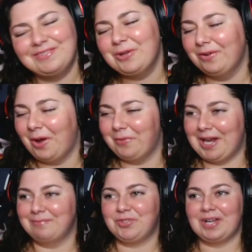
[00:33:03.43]
You know what
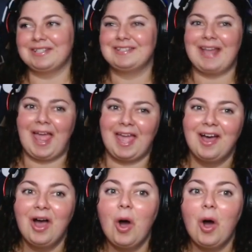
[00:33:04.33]
I'm trying to say.